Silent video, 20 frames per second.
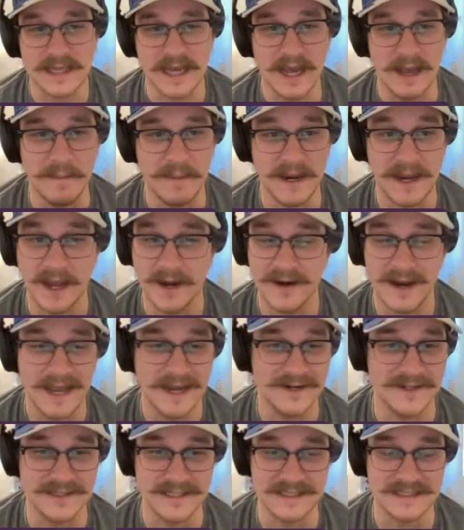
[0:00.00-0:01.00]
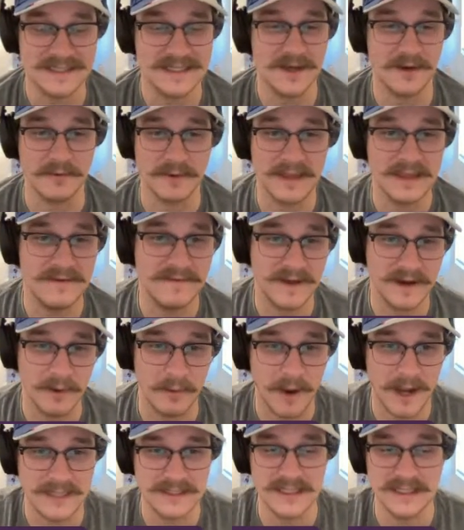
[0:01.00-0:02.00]
But Gunnar Henderson still really fun to
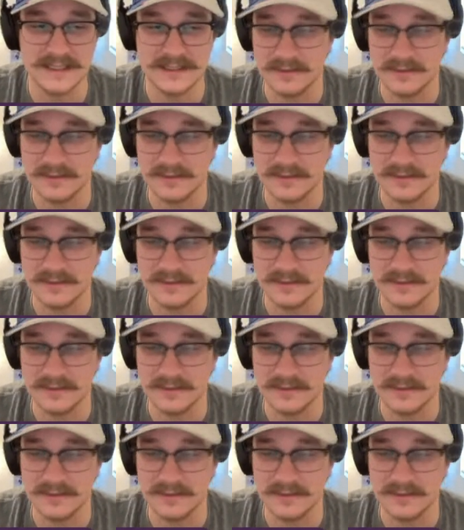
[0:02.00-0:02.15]
watch and is